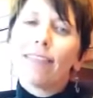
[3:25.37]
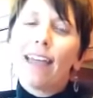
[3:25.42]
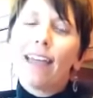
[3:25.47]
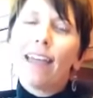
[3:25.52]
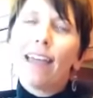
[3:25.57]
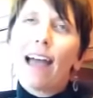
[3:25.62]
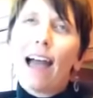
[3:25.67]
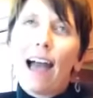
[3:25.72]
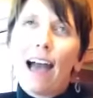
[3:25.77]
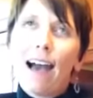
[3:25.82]

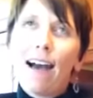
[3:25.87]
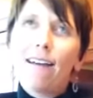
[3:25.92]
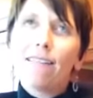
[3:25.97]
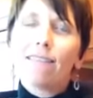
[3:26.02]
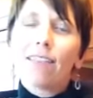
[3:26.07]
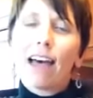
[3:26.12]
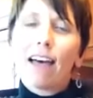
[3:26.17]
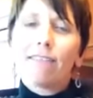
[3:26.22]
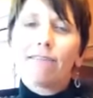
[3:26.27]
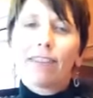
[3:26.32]
They
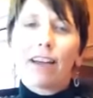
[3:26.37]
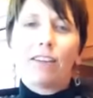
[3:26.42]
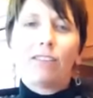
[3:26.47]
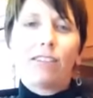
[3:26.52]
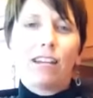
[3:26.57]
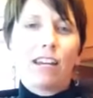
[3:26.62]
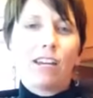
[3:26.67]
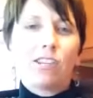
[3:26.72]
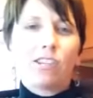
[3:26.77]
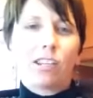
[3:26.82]
have that
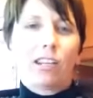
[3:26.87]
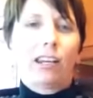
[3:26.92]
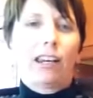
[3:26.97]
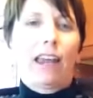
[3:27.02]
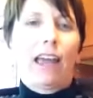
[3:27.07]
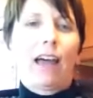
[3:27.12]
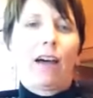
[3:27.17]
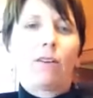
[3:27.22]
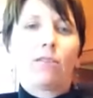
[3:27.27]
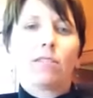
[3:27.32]
foundation
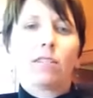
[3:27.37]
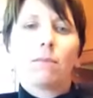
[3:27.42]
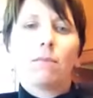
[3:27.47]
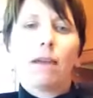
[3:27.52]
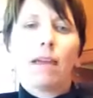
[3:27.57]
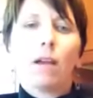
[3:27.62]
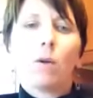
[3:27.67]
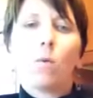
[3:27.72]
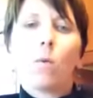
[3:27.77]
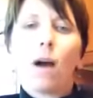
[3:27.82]
now to
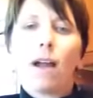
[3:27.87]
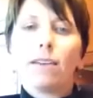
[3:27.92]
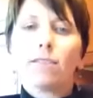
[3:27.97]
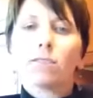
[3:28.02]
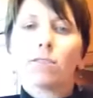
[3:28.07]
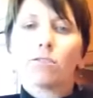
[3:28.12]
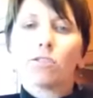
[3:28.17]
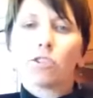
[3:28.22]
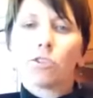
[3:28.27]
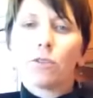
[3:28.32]
make
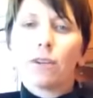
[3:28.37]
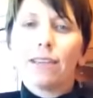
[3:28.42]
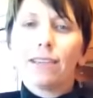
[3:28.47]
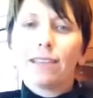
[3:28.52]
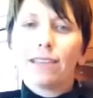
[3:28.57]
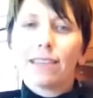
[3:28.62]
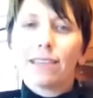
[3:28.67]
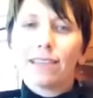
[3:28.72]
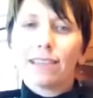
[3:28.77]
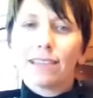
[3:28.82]
wiser
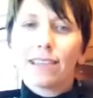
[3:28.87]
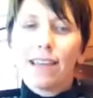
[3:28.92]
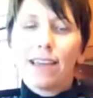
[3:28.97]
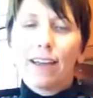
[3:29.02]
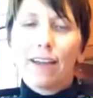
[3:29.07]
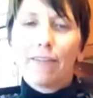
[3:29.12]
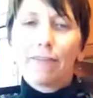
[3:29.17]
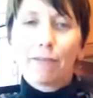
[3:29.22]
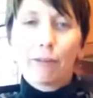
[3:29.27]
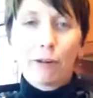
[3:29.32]
choices
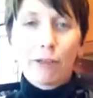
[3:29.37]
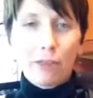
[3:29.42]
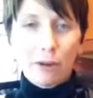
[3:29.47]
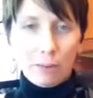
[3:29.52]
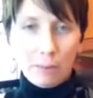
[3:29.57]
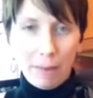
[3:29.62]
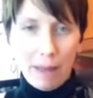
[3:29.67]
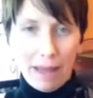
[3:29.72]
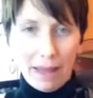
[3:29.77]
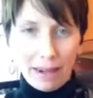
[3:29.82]
for
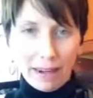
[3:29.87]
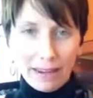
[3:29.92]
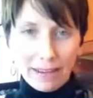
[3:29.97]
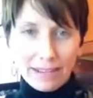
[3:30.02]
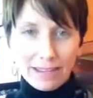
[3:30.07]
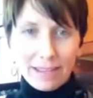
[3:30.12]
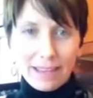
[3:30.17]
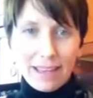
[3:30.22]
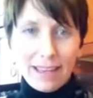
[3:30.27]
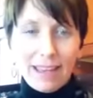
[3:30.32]
their
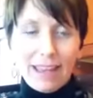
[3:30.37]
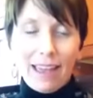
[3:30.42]
bodies,